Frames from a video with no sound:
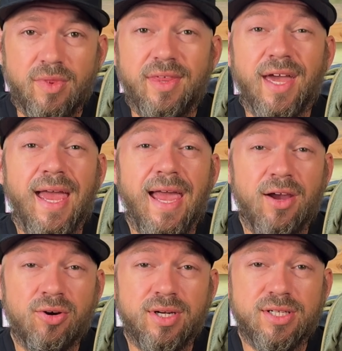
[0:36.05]
The
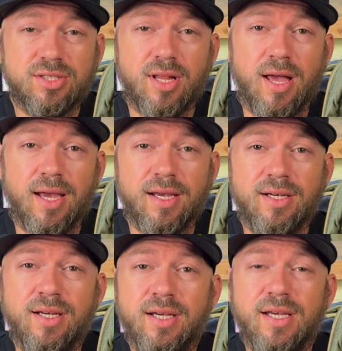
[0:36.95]
Heritage
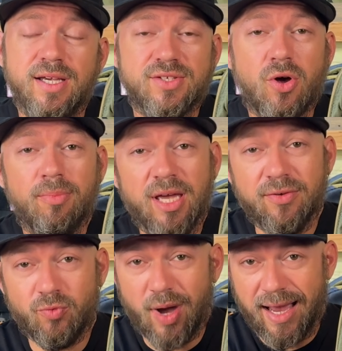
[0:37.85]
line is all made
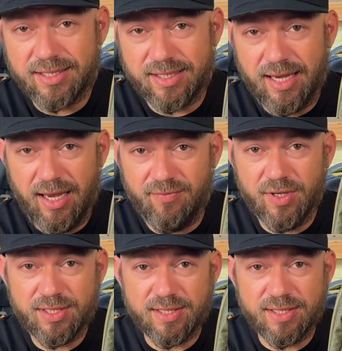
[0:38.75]
of waxed canvas.